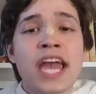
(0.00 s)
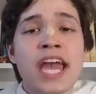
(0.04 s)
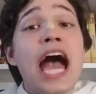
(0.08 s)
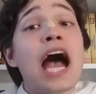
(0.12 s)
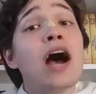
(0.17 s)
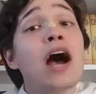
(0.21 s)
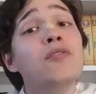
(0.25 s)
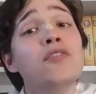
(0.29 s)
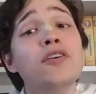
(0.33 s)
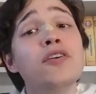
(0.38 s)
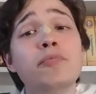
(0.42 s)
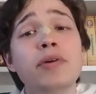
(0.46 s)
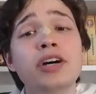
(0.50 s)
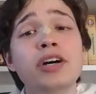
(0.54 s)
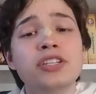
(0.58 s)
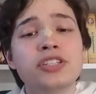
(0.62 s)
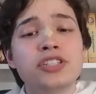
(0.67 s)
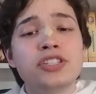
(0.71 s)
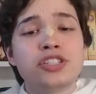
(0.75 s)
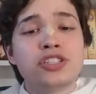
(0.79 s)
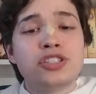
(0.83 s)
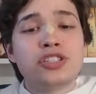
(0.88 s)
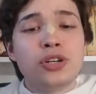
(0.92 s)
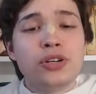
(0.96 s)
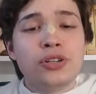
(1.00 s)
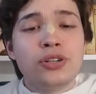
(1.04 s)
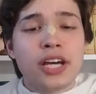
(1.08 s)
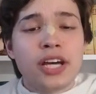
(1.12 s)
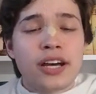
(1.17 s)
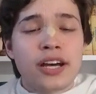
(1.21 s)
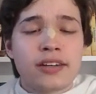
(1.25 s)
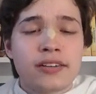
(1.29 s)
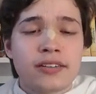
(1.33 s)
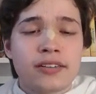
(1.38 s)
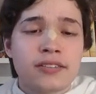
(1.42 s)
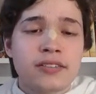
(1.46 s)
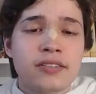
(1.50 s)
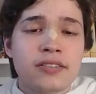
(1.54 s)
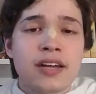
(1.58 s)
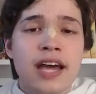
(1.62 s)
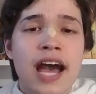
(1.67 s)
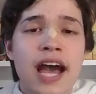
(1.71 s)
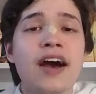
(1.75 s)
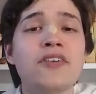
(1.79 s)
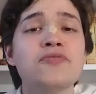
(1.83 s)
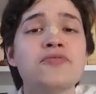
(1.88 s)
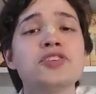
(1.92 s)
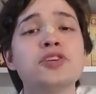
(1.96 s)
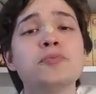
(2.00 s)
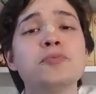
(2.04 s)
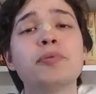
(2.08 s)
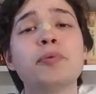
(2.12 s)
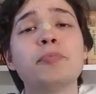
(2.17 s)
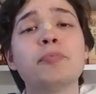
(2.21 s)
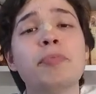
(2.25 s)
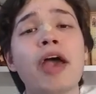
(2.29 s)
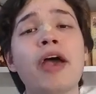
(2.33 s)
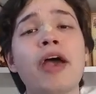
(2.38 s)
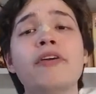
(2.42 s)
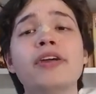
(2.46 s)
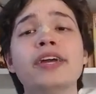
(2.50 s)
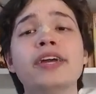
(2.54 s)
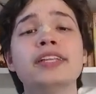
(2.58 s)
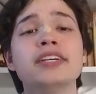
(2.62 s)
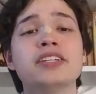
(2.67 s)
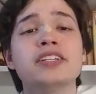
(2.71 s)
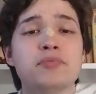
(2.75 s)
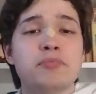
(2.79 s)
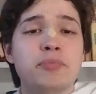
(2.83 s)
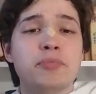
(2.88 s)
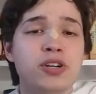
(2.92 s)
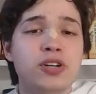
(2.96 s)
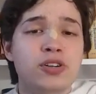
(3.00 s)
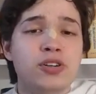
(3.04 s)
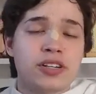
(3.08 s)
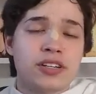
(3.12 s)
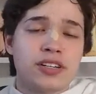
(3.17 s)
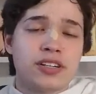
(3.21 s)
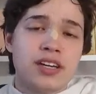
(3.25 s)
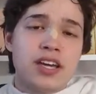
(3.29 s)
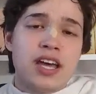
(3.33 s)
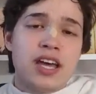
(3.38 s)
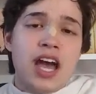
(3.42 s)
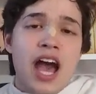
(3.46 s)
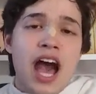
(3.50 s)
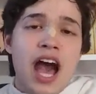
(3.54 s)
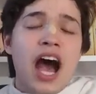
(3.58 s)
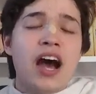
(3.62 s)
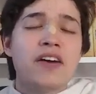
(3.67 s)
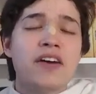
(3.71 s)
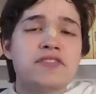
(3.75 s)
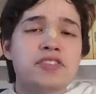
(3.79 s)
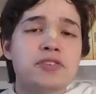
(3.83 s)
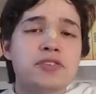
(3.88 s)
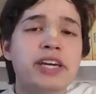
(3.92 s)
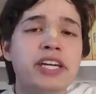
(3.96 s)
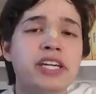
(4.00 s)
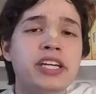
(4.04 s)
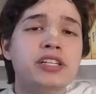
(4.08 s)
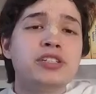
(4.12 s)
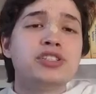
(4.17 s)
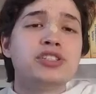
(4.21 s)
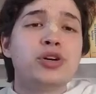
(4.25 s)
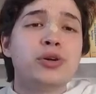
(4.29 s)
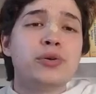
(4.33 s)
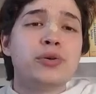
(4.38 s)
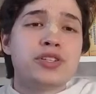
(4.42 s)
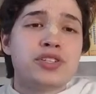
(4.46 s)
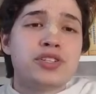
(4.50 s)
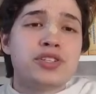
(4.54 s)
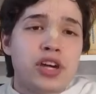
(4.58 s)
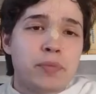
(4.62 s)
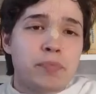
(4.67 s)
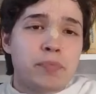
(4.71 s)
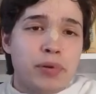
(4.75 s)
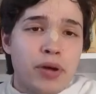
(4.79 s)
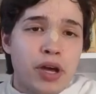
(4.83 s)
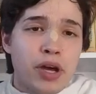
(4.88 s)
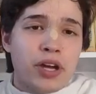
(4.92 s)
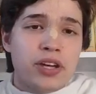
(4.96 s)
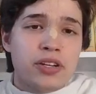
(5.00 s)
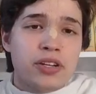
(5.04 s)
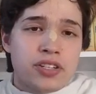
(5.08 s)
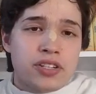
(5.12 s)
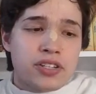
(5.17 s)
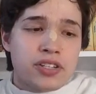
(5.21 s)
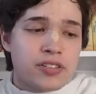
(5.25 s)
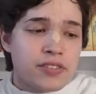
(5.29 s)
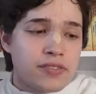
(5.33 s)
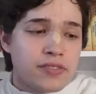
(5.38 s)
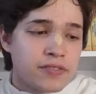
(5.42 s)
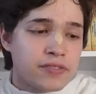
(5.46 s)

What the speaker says: However, Mother Yashoda, after preparing this milk, after making sure it is not burnt,